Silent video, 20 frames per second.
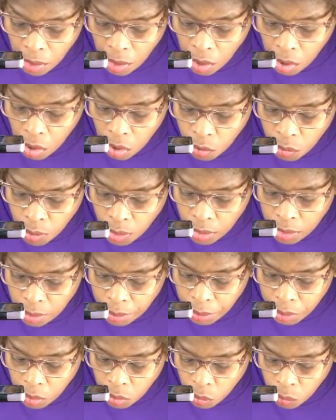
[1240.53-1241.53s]
All right, let
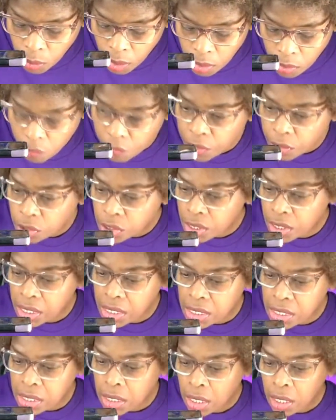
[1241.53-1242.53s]
me go right over here to
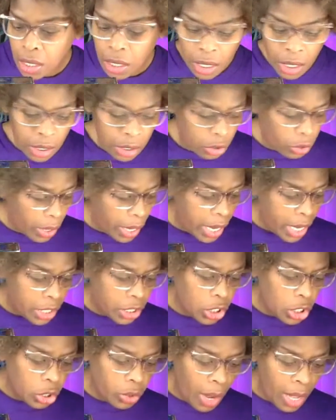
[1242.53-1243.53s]
these little
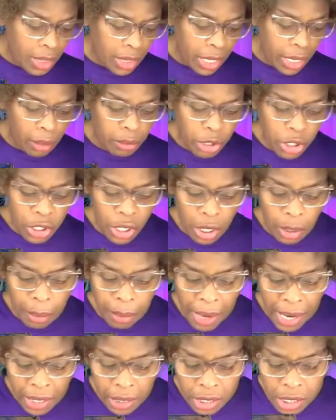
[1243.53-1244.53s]
edges. So I think I'm just going to
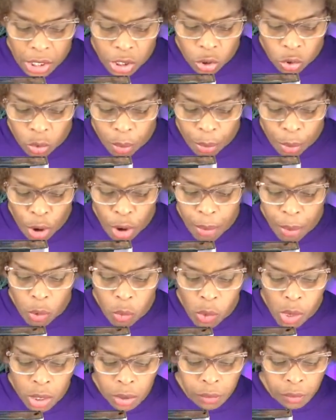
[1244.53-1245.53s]
paint this little purple
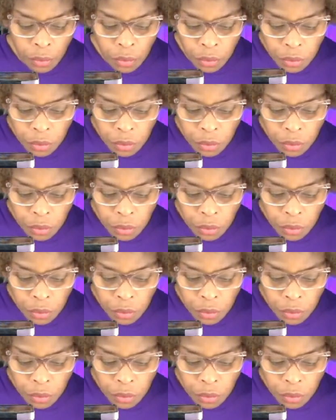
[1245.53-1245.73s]
one.